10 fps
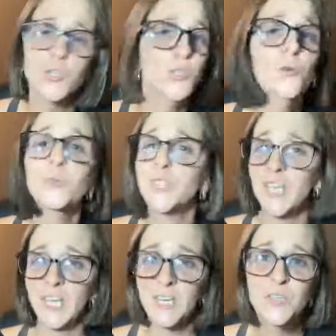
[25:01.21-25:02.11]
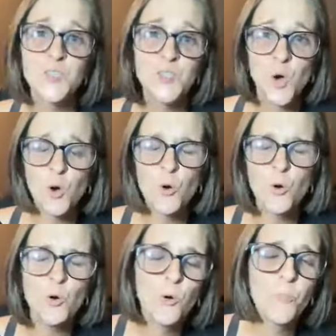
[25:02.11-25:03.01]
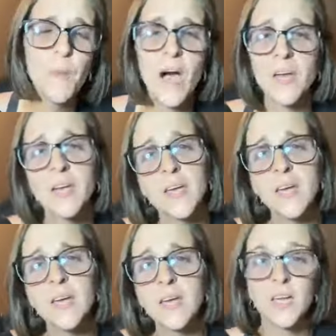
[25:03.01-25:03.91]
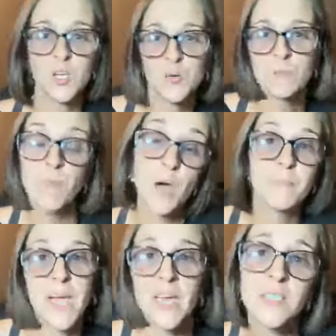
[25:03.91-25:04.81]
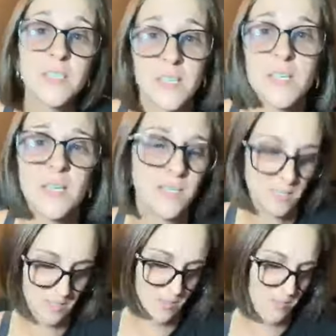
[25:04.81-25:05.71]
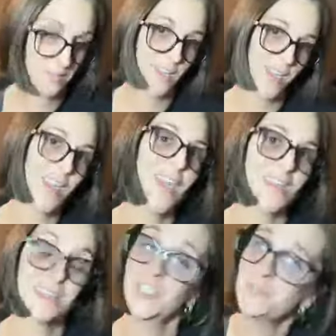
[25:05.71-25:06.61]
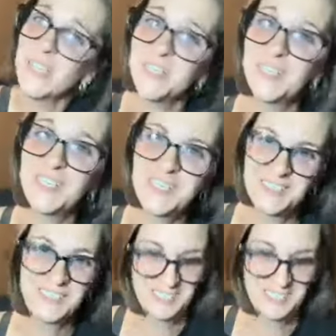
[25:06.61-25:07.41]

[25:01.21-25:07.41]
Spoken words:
You don't need nobody but Mandy. Yeah. See, Mandy?